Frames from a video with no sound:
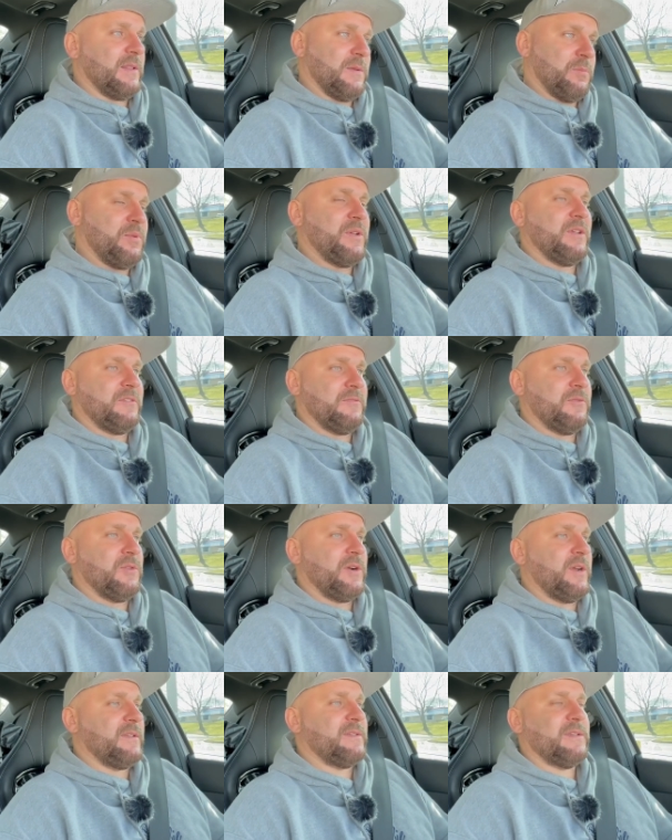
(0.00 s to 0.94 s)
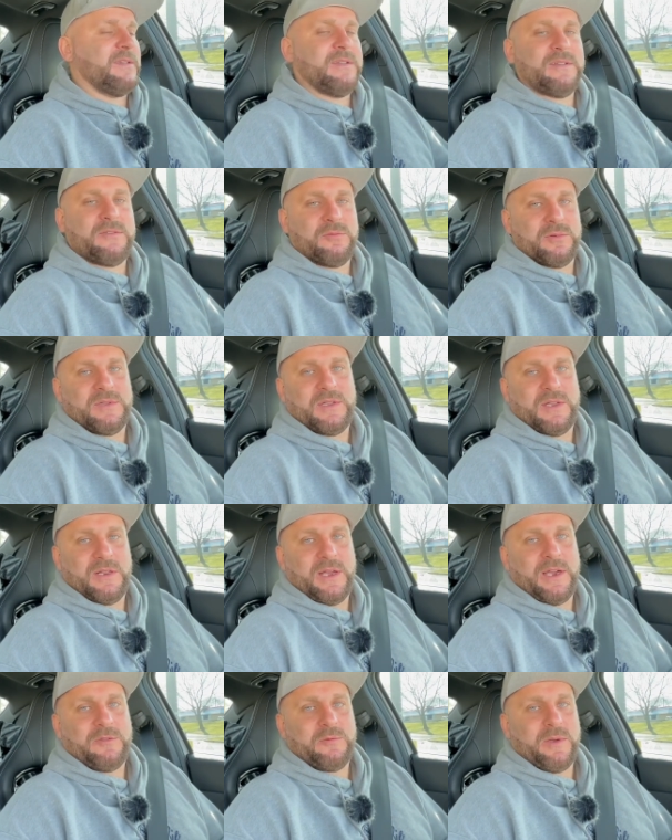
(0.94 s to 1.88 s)
PS4S's with the
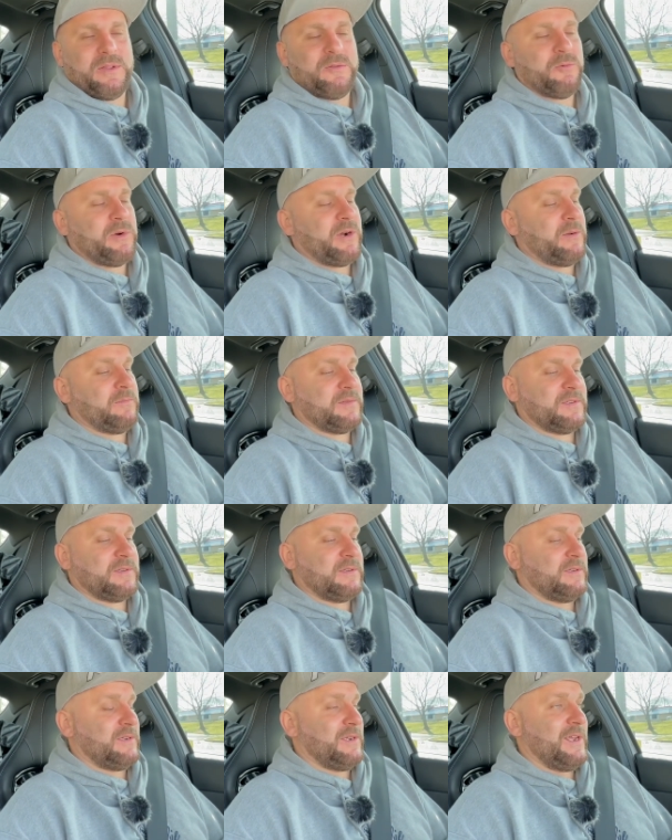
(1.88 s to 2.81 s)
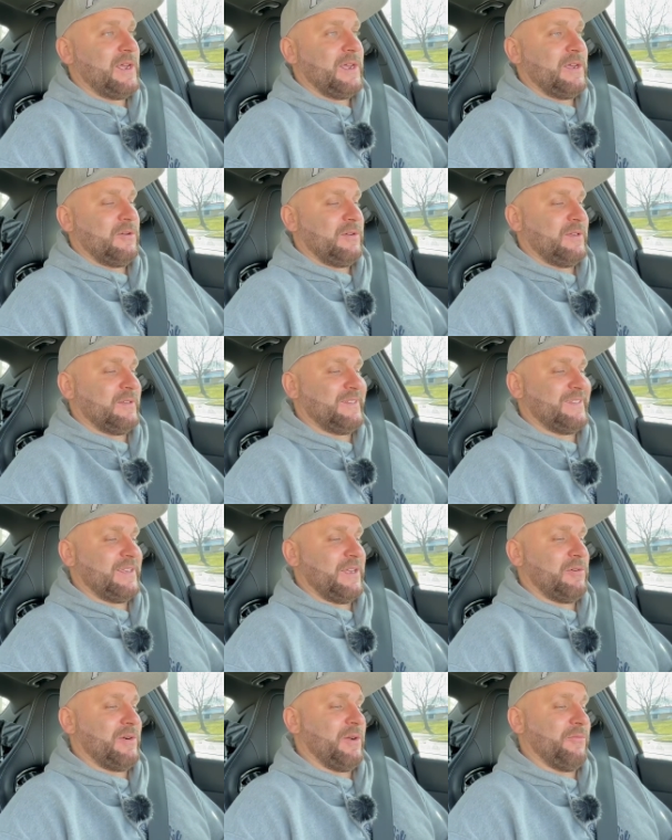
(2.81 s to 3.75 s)
lightweight rims, it's
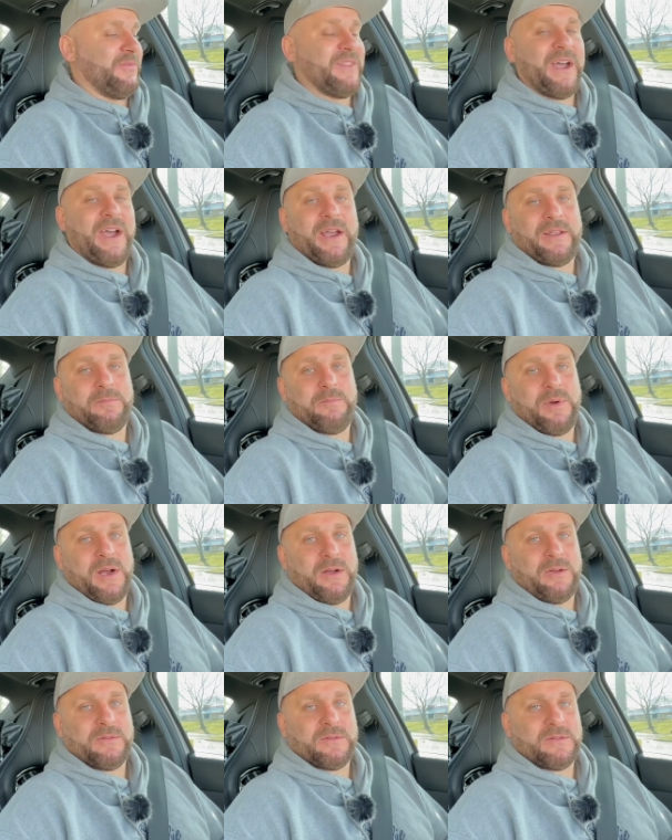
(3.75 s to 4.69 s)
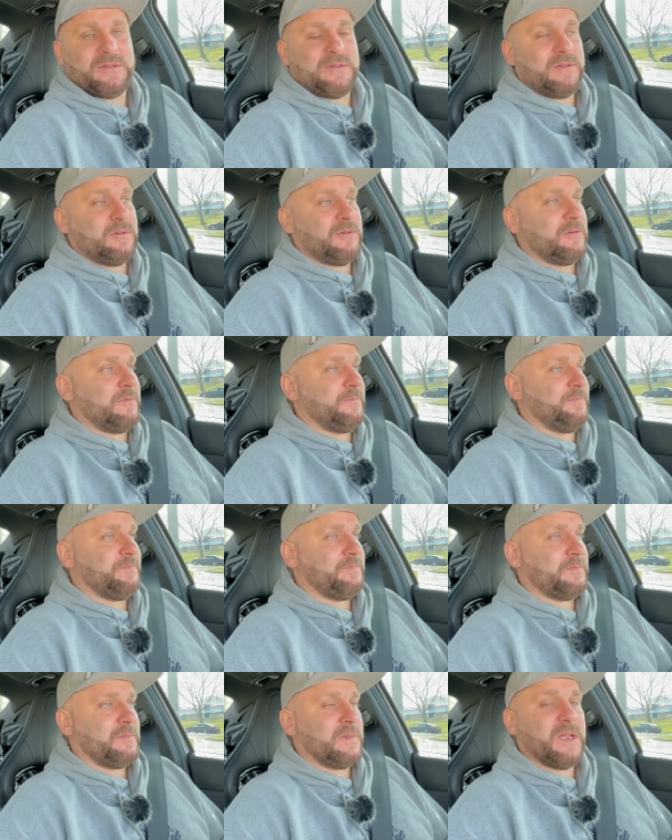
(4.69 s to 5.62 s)
around 9 pounds. So
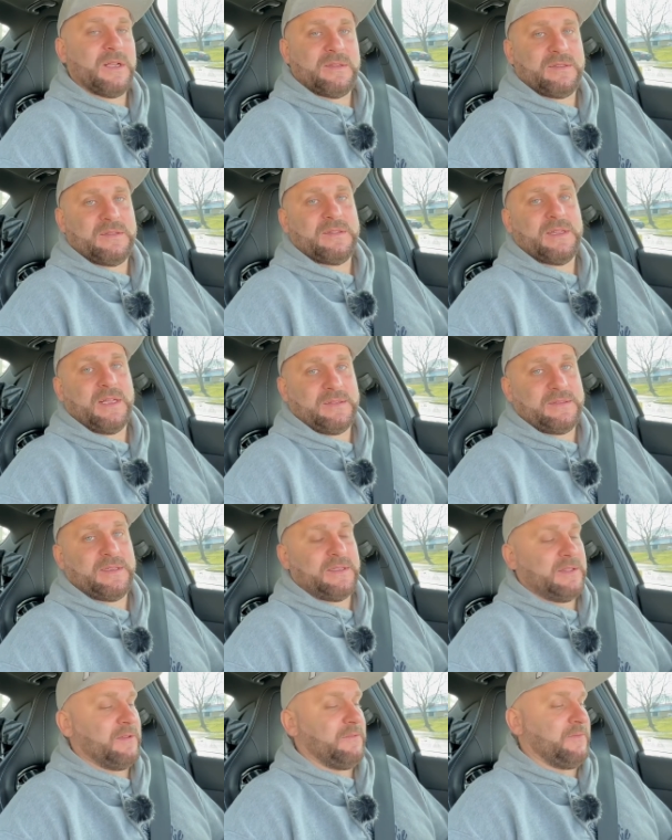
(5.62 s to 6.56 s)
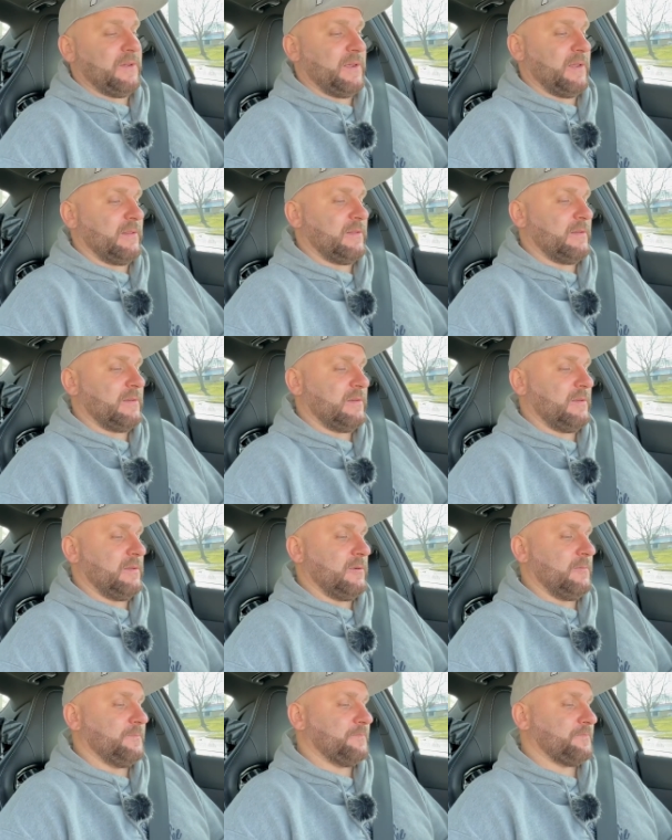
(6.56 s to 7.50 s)
that's significant, you
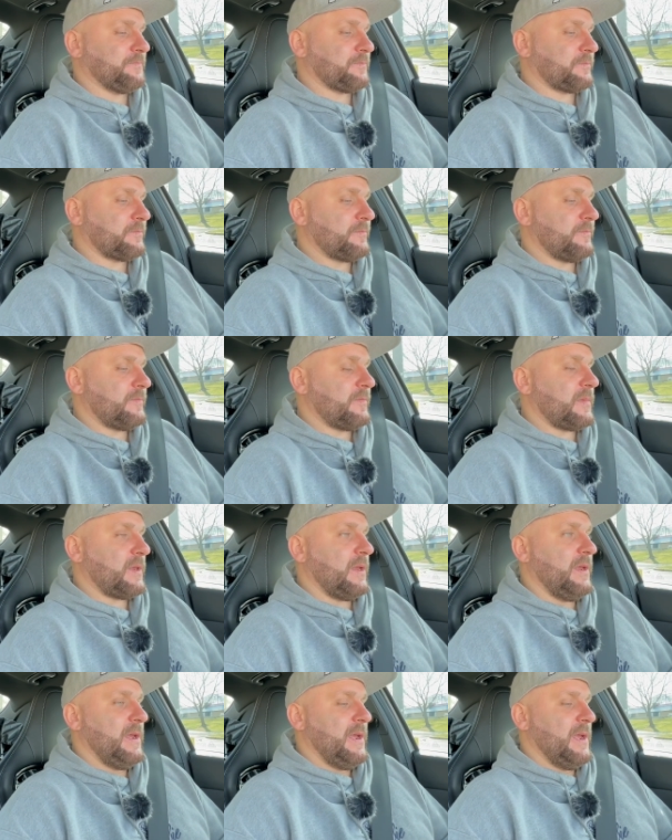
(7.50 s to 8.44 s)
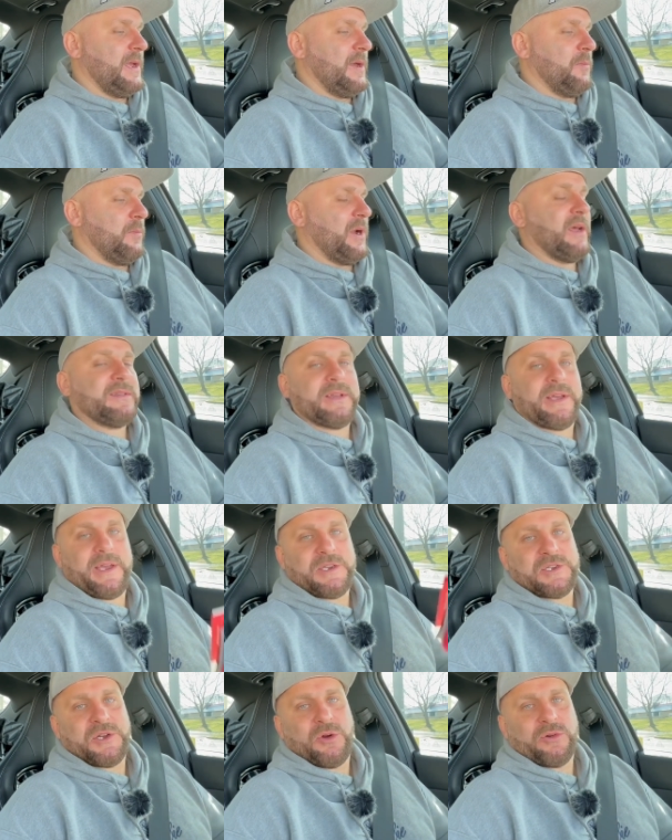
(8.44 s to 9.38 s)
know. Plus, I
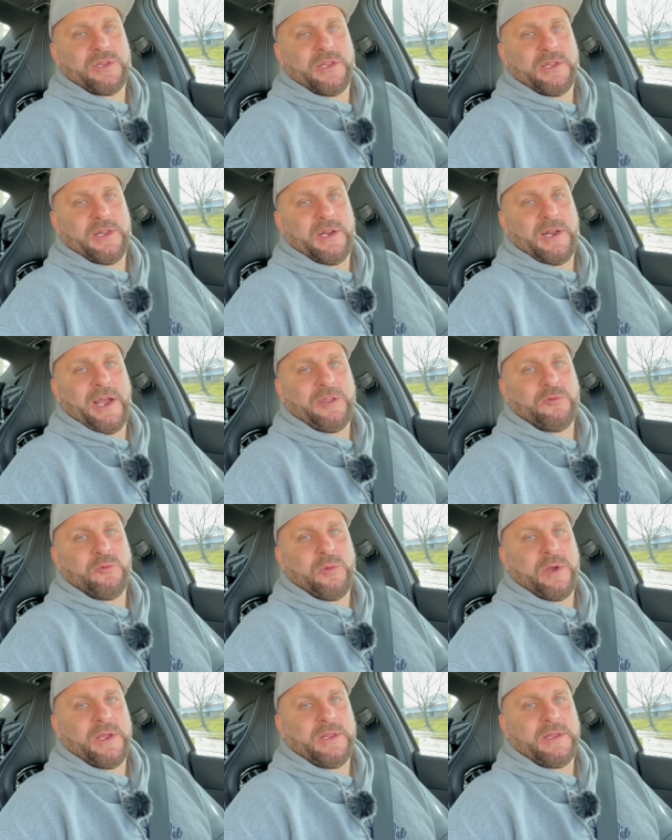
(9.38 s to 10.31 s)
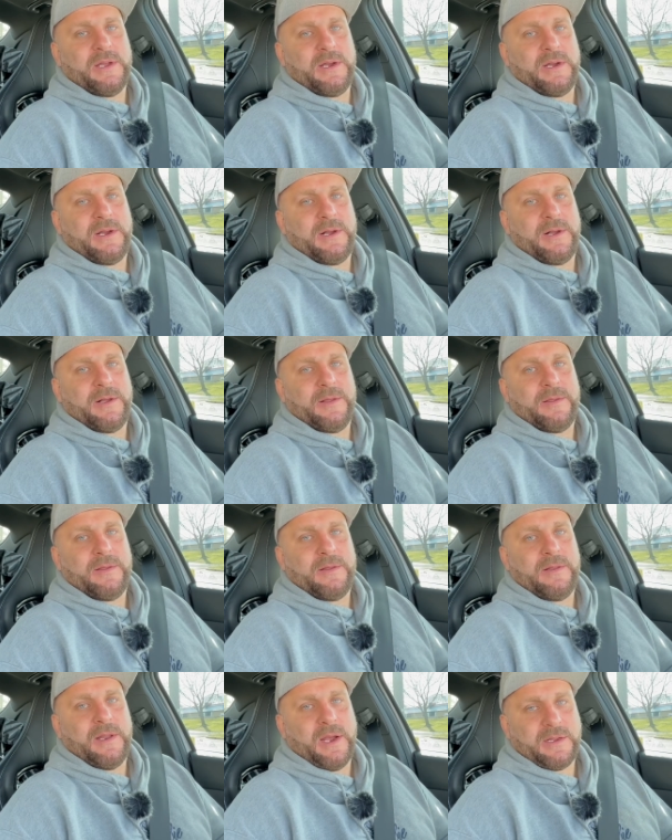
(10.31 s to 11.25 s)
actually ordered the lightweight
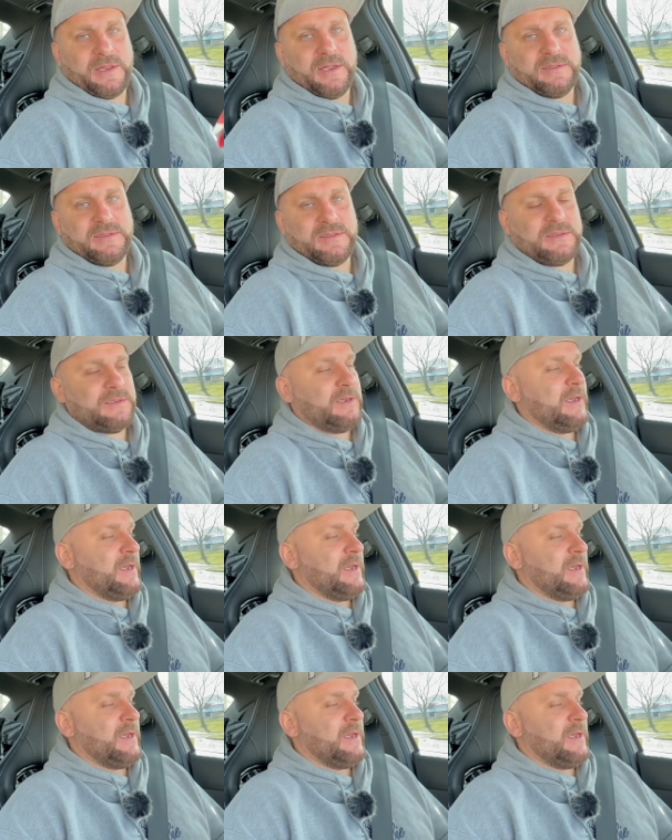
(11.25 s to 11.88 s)
lug nuts,